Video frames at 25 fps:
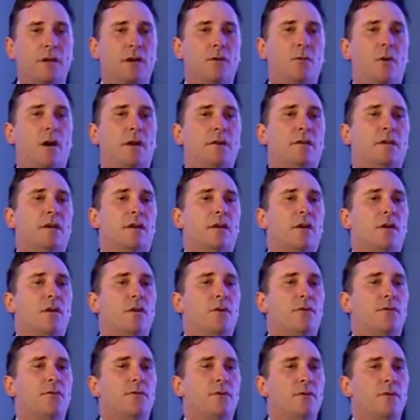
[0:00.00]
do you want to
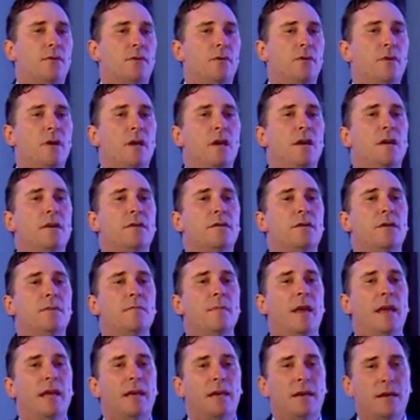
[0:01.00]
go through to
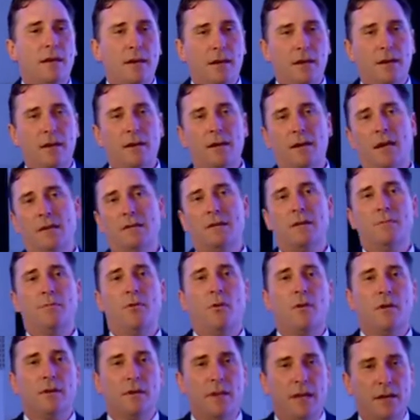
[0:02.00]
make a
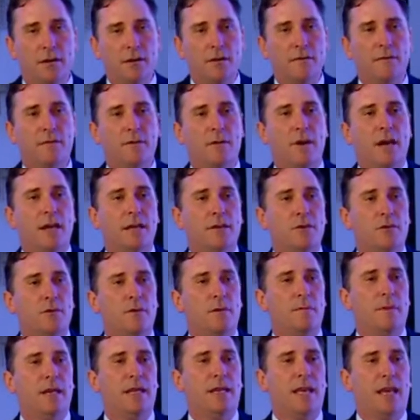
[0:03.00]
support letter for
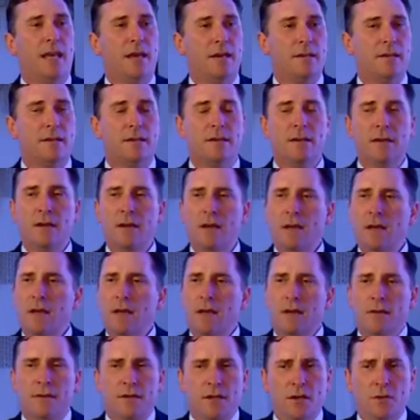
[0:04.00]
H-1B case?
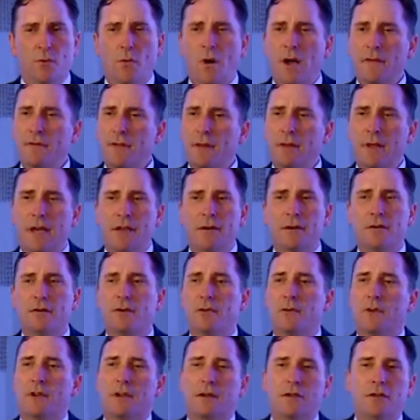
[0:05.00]
Do you want the letter
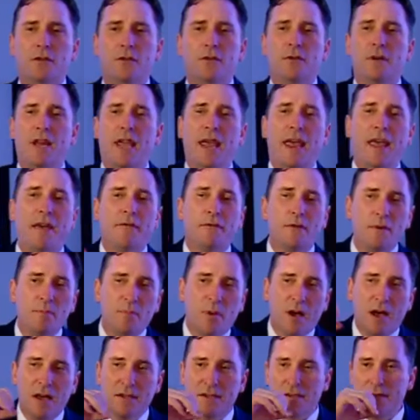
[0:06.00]
to include every
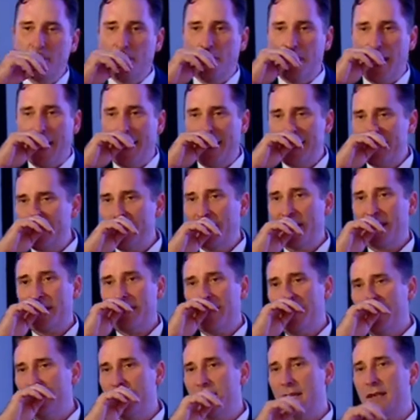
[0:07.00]
possible
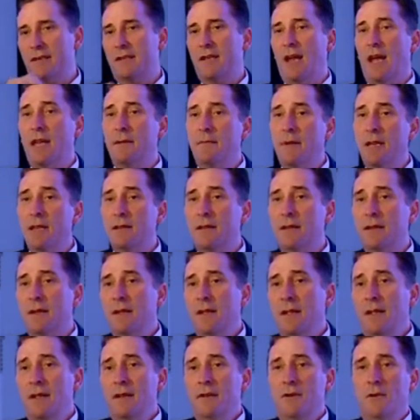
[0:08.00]
aspect of the assignment,
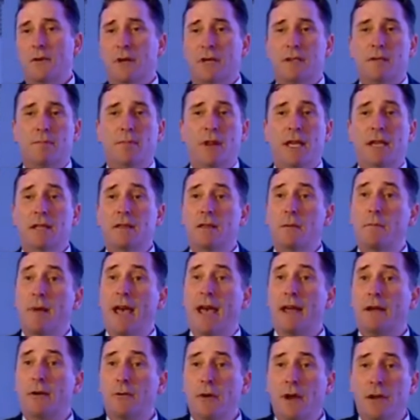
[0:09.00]
to explain the
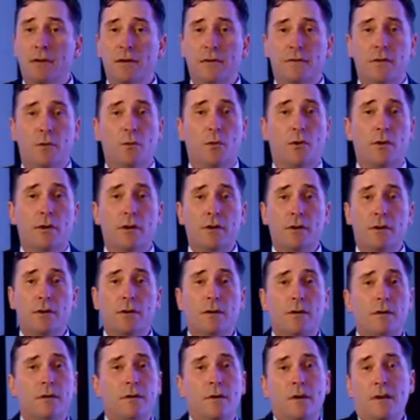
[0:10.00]
background of the
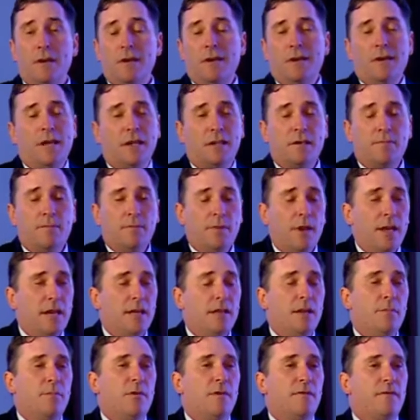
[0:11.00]
worker,
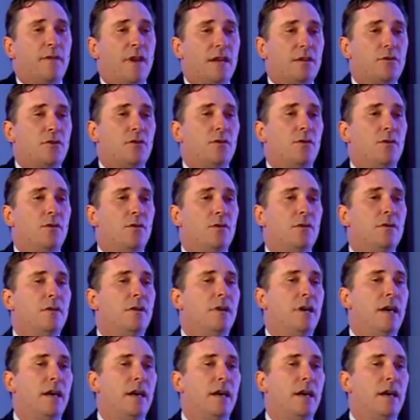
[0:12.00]
explain the professional